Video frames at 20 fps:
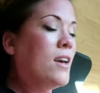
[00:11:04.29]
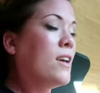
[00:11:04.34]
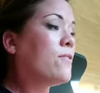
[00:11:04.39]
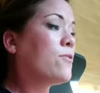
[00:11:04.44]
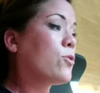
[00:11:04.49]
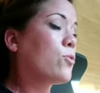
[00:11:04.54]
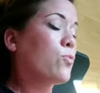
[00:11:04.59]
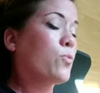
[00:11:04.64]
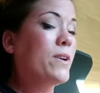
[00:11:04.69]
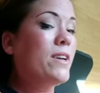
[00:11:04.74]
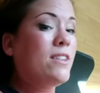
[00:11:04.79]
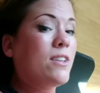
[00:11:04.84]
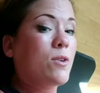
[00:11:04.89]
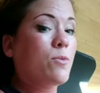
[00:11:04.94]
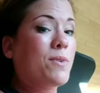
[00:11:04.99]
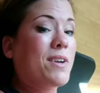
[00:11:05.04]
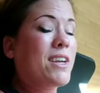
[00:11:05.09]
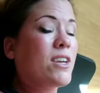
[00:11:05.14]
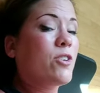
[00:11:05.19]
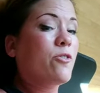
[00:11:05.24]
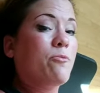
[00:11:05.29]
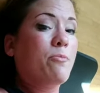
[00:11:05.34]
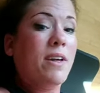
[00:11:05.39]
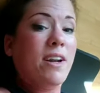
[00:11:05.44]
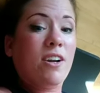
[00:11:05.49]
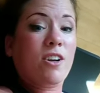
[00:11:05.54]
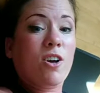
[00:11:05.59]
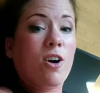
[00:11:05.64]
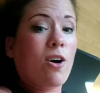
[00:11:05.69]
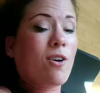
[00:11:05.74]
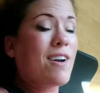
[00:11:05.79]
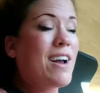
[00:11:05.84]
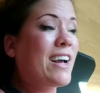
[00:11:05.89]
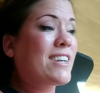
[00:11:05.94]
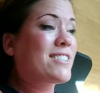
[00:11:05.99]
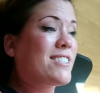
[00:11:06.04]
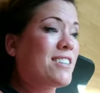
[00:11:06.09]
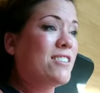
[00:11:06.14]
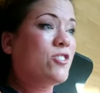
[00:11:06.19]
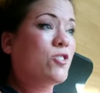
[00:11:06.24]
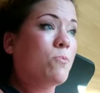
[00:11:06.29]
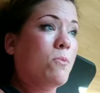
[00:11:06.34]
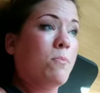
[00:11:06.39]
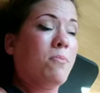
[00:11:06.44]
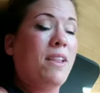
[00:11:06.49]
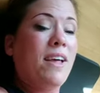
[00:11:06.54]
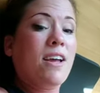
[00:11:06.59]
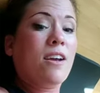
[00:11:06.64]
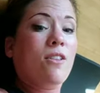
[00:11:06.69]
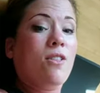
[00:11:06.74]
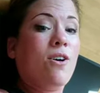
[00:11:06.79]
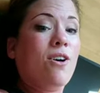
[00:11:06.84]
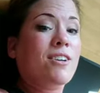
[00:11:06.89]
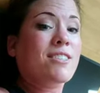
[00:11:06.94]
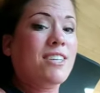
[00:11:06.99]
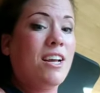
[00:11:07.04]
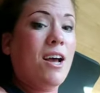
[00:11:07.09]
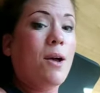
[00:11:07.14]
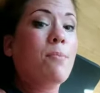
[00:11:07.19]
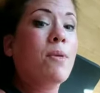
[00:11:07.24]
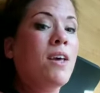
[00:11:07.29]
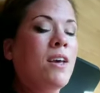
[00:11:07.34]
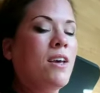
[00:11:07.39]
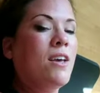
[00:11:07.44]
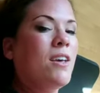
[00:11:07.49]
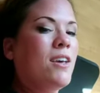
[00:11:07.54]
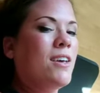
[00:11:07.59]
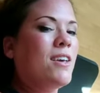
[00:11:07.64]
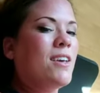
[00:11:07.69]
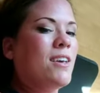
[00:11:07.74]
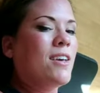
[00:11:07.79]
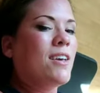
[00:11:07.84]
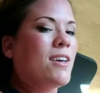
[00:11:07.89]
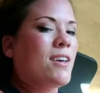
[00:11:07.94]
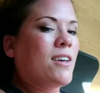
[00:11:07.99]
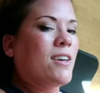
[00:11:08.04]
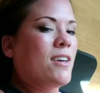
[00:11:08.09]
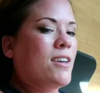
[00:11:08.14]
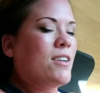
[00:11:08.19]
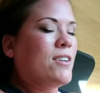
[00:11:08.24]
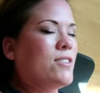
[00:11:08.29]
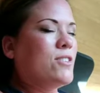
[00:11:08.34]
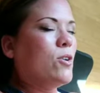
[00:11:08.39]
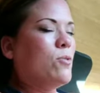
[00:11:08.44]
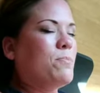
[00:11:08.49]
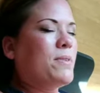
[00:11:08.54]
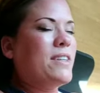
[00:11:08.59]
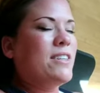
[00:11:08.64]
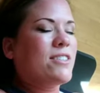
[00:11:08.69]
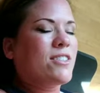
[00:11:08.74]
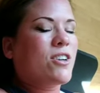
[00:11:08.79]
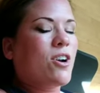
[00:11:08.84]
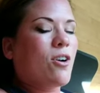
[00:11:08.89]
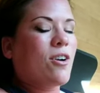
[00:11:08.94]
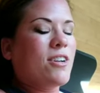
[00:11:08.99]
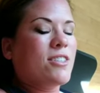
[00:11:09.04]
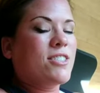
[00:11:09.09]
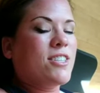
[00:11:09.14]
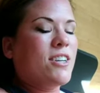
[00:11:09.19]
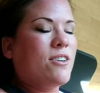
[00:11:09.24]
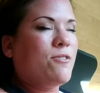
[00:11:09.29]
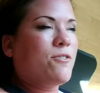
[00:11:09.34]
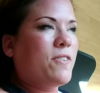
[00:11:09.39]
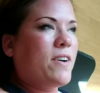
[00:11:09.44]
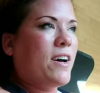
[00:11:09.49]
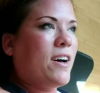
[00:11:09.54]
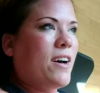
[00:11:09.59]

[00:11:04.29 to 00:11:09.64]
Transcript: If you're really weak, you've been in car accidents, you've been playing a long time, don't be discouraged if,